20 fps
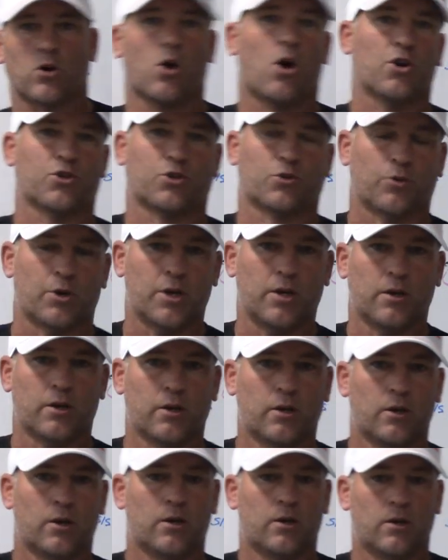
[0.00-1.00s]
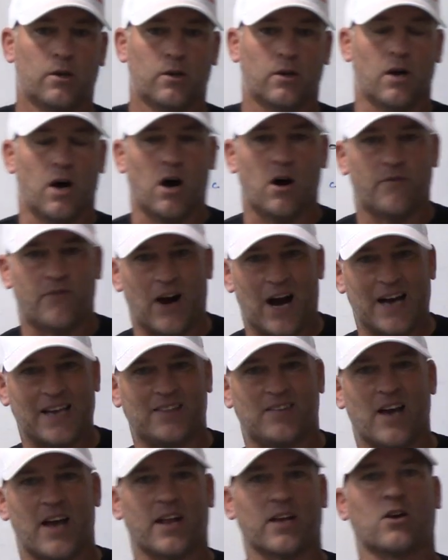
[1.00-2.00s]
glossary of
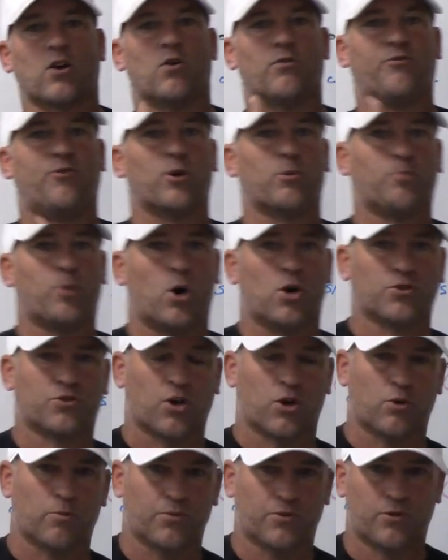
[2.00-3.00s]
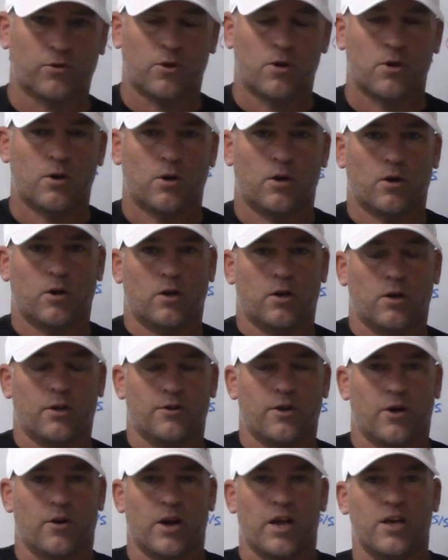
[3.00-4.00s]
identical football terms.
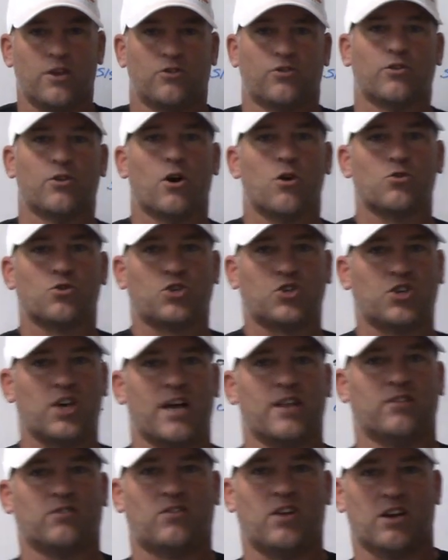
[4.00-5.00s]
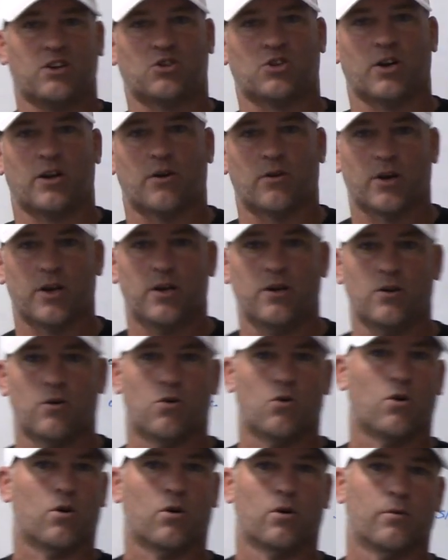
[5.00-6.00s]
There is no set dictionary
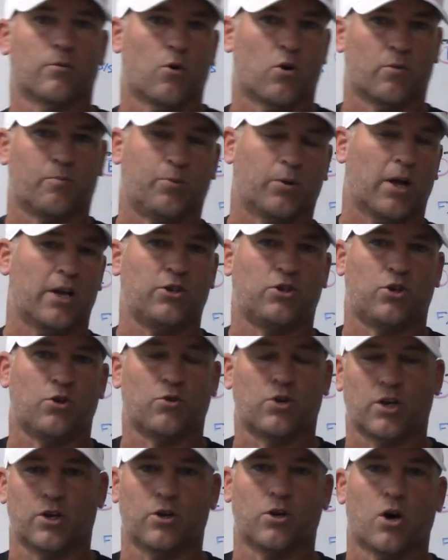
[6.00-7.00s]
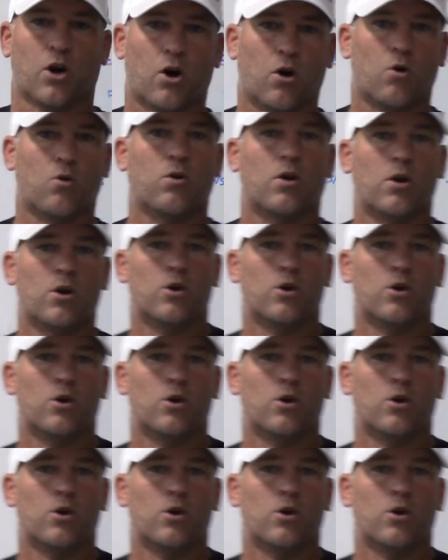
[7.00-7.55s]
or, or place you can go